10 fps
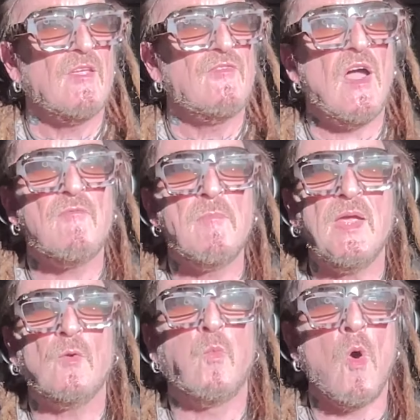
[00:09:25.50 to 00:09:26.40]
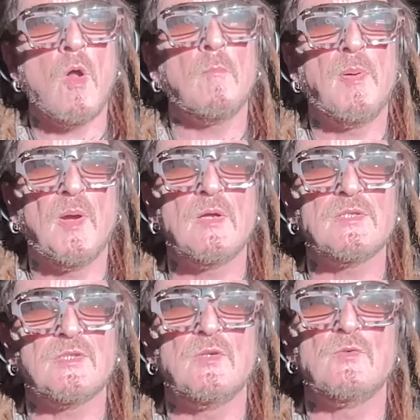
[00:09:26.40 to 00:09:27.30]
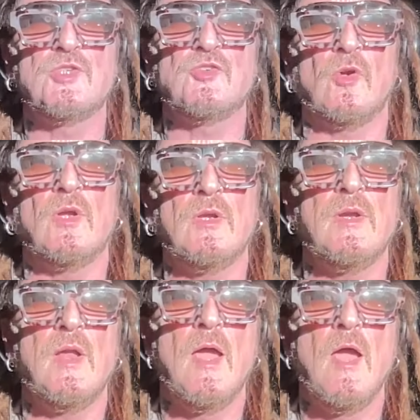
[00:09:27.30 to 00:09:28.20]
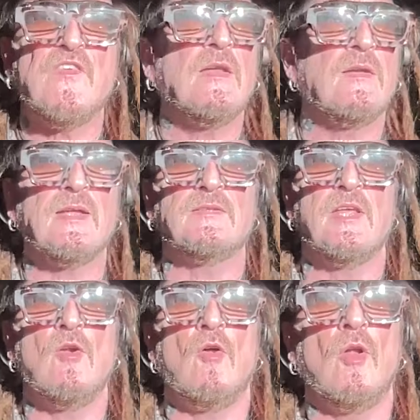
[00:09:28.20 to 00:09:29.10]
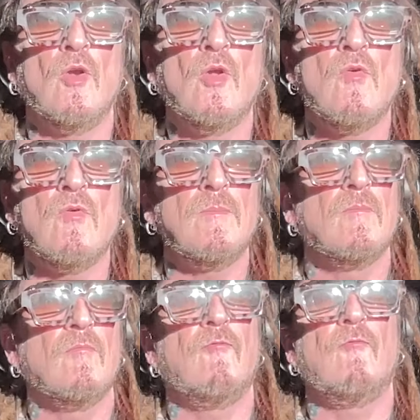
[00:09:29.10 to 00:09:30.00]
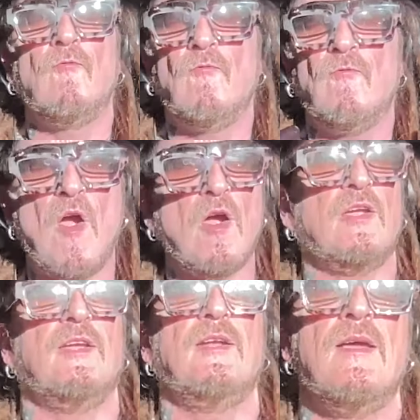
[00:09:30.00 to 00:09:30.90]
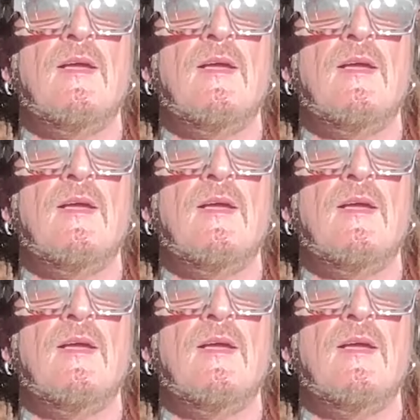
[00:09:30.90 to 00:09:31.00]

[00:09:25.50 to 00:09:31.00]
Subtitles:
if I've made one person who's struggling feel like they're not alone, fucking